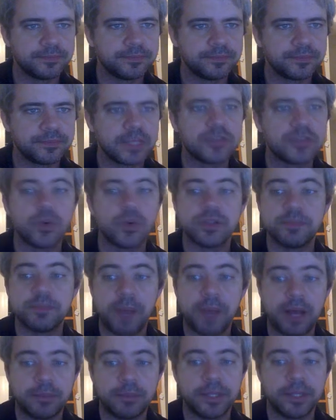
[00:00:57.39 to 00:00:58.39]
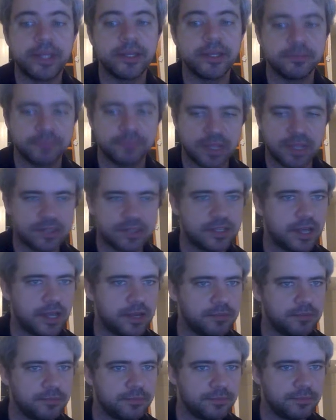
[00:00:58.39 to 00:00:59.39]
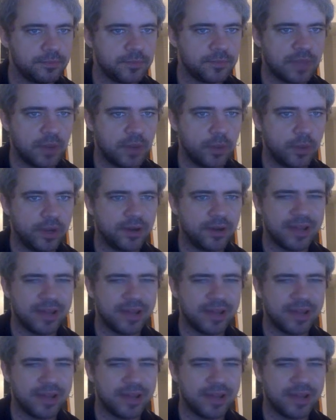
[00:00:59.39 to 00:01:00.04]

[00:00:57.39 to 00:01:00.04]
So it's public. That's not that weird.